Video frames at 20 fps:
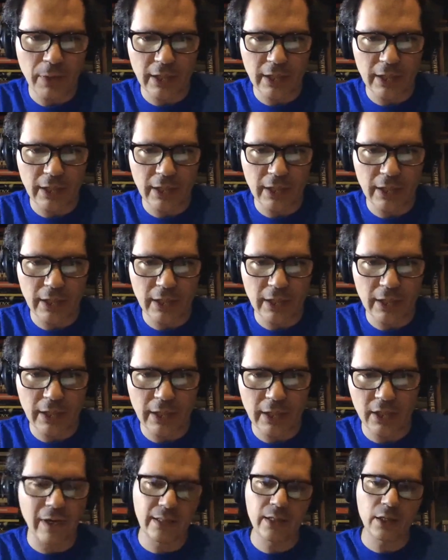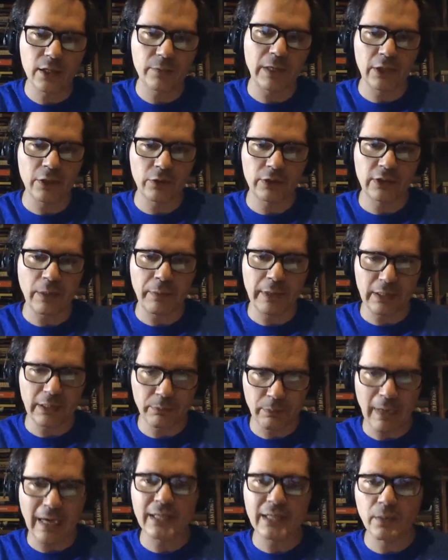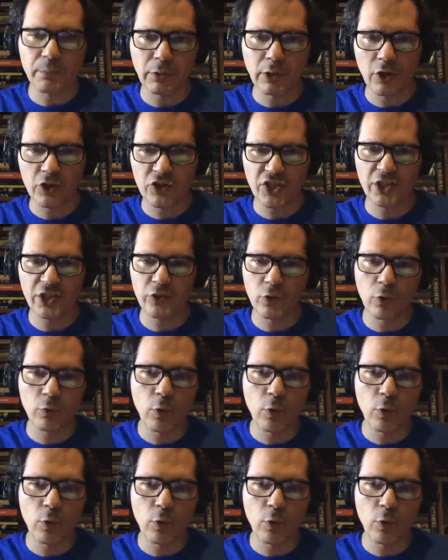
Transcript: but it's validated by the blockchain.